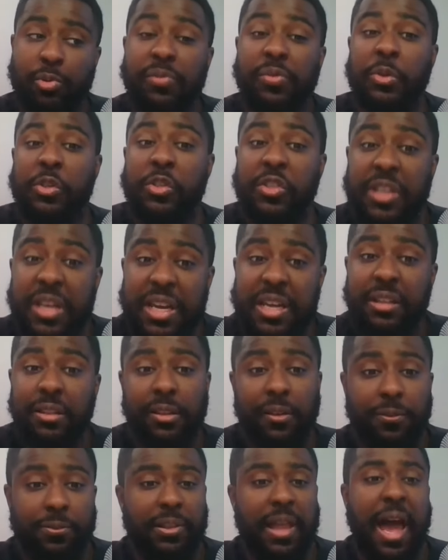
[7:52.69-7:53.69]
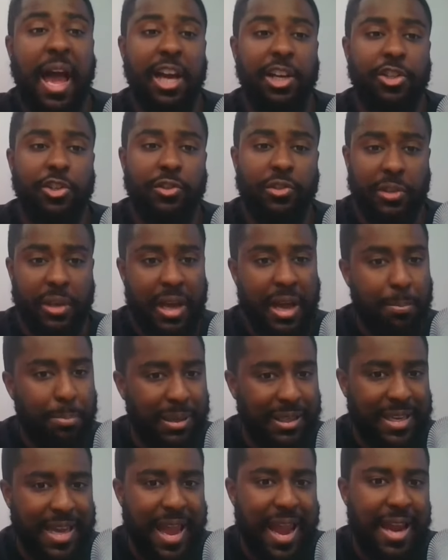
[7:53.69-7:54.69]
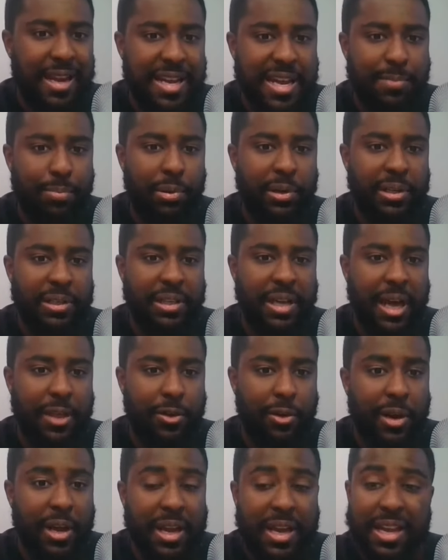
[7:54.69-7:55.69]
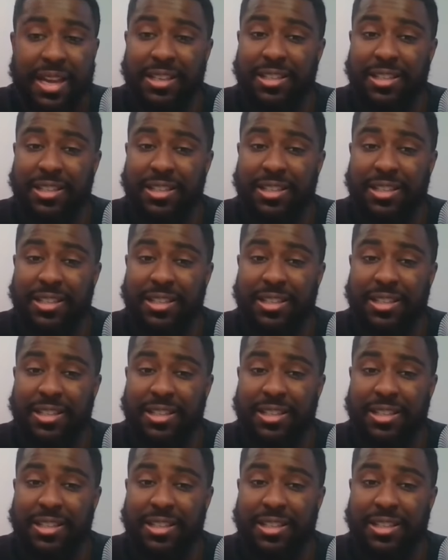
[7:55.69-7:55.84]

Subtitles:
We've seen the flashes, but can he put it together?